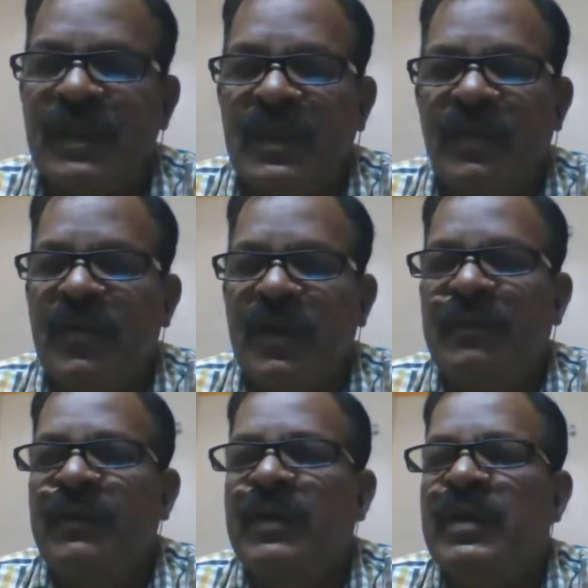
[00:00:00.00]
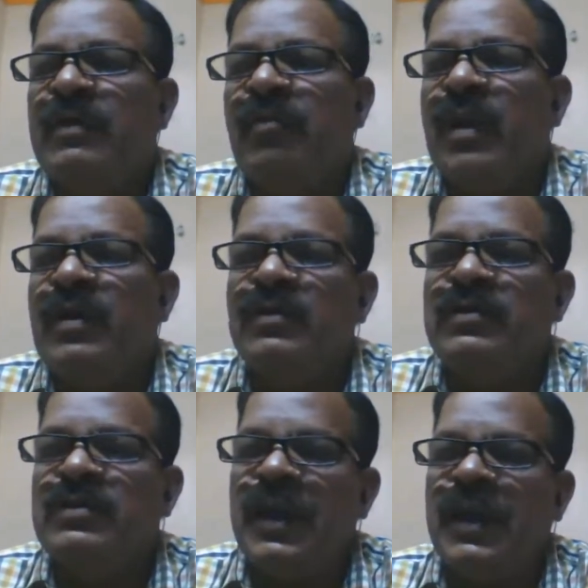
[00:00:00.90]
you know everybody want to
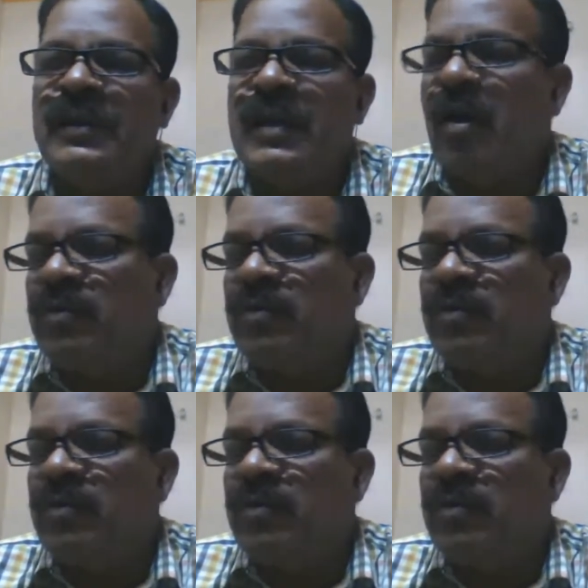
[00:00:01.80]
stay in town